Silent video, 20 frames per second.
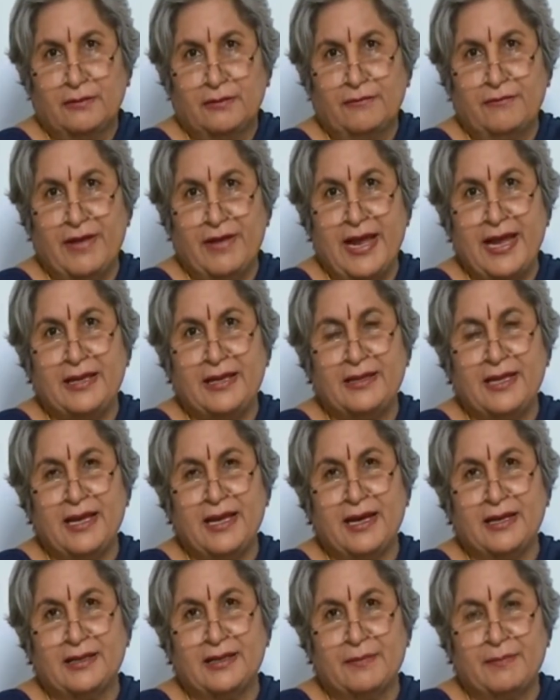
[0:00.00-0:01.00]
weighing the
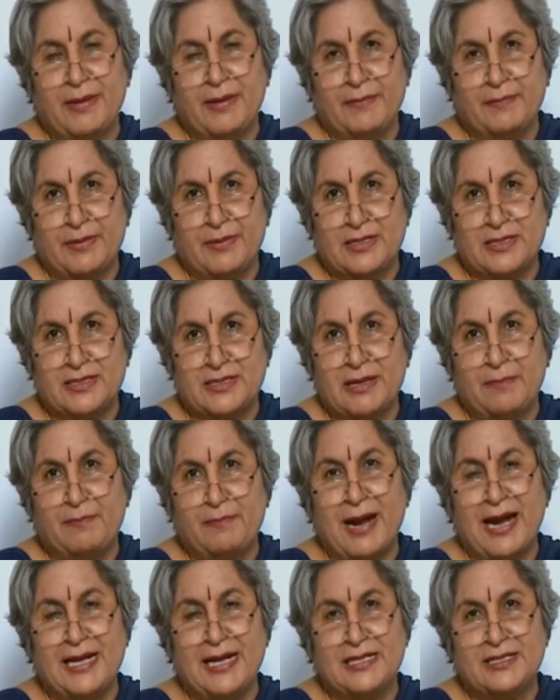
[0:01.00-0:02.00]
other papers, the
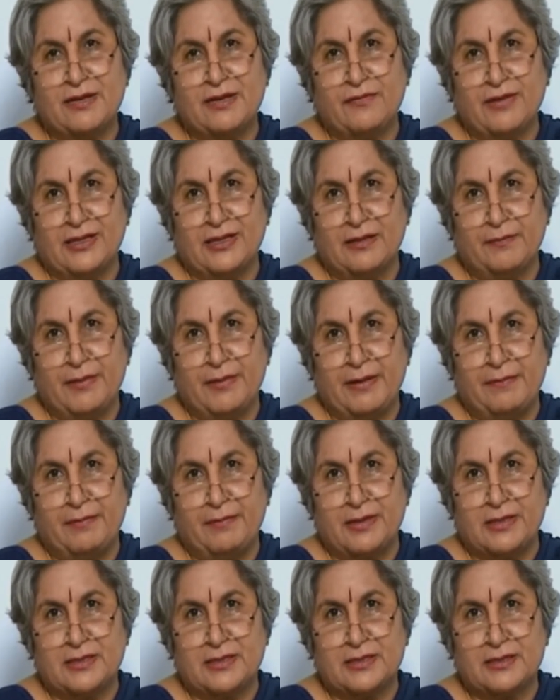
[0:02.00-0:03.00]
piles of other
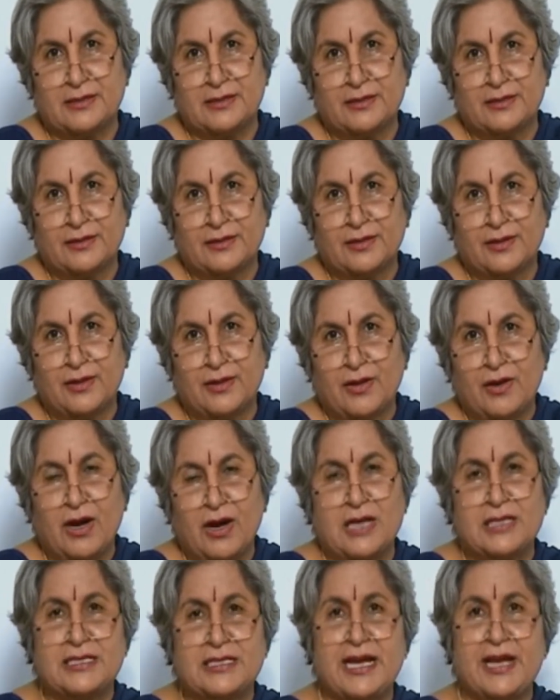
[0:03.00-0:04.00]
papers.
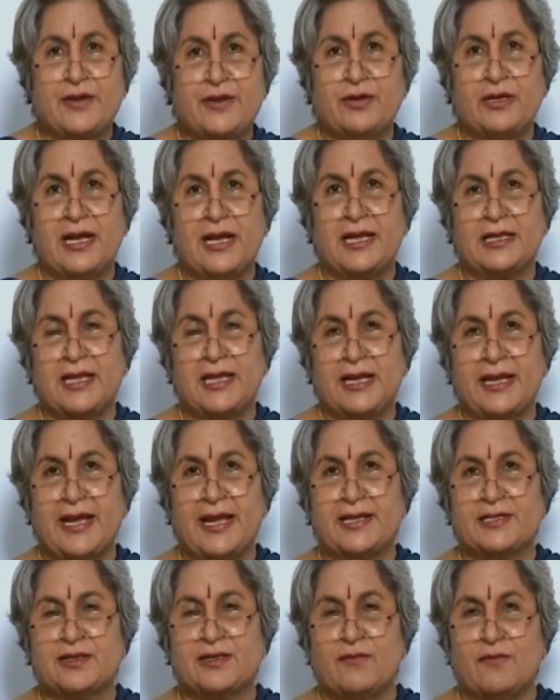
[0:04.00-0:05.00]
Or say you take the
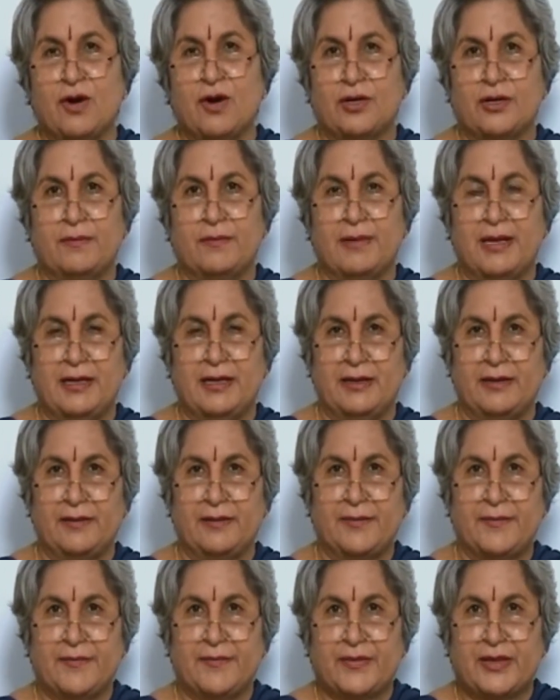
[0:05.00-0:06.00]
case of watermelon.
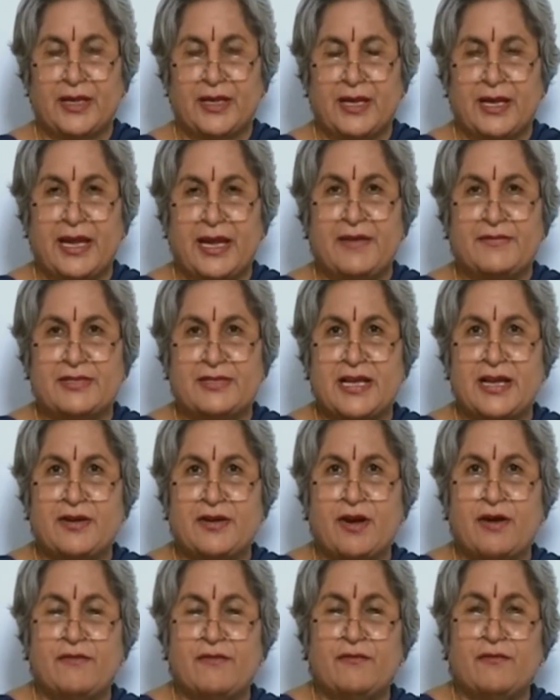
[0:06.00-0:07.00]
If say
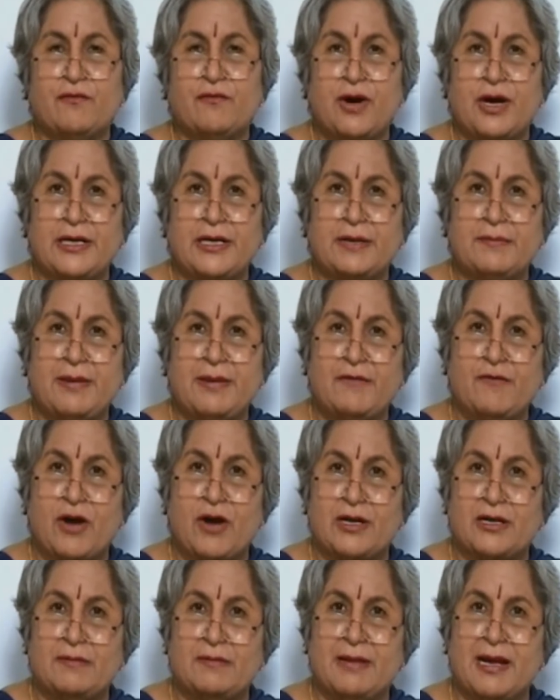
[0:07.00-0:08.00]
your
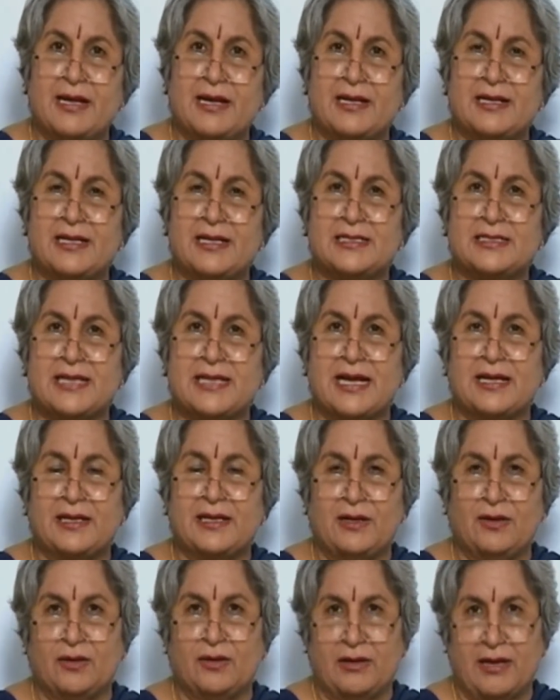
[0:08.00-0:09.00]
watermelon is 10
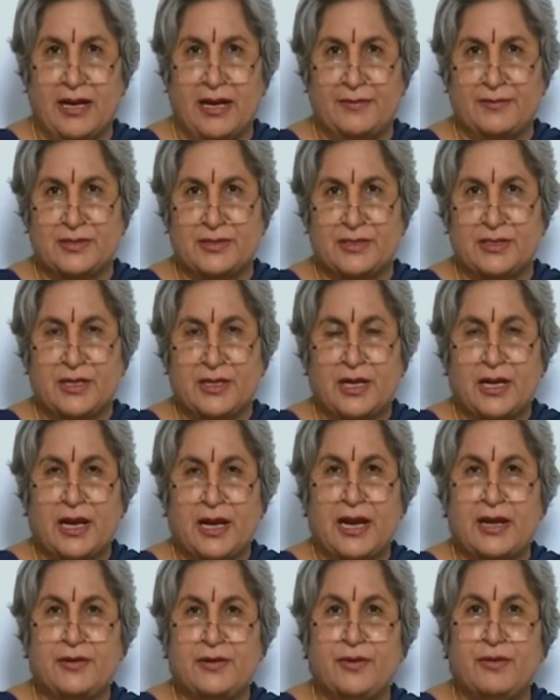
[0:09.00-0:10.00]
kilograms
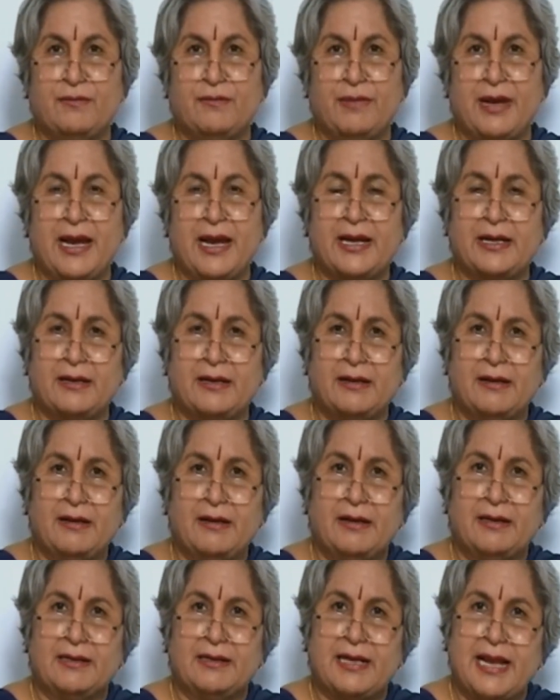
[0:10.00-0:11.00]
and you make
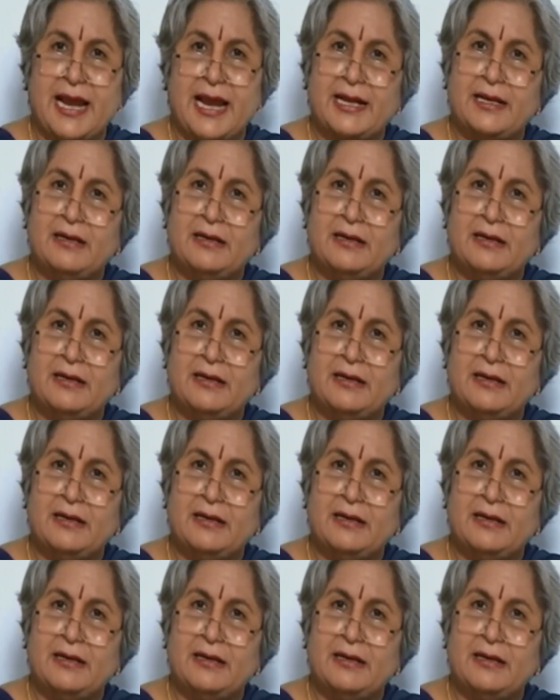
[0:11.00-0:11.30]
10